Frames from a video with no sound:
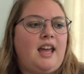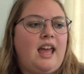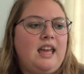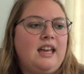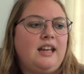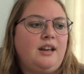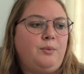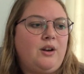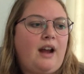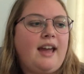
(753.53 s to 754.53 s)
And
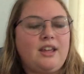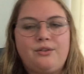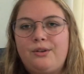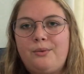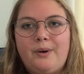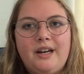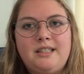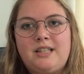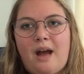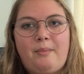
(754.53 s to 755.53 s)
we were hiking through the woods down